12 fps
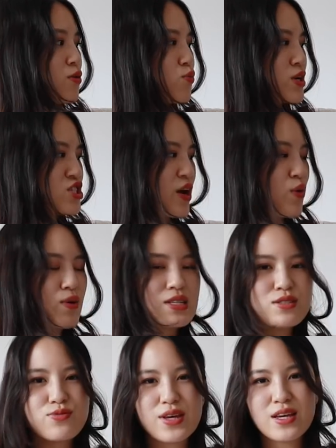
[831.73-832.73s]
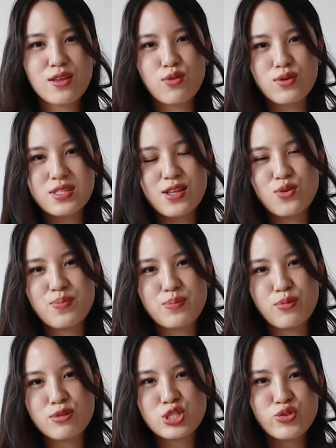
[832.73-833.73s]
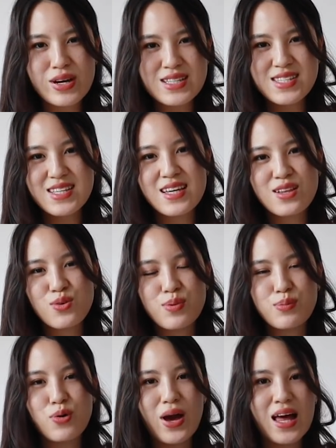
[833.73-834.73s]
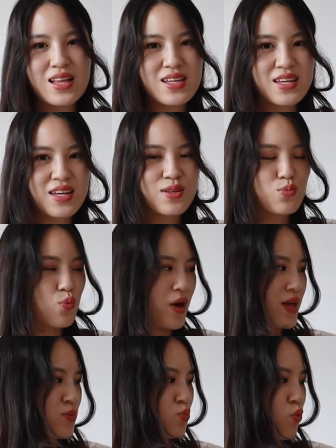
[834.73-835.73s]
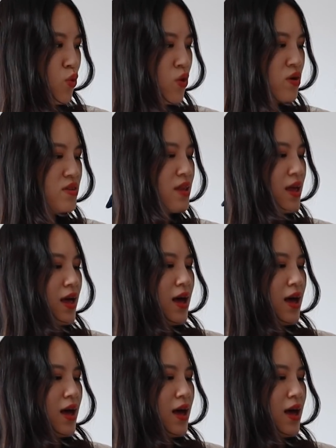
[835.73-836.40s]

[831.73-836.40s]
which I always think looks a little bit more dressy, a little bit more elegant when worn.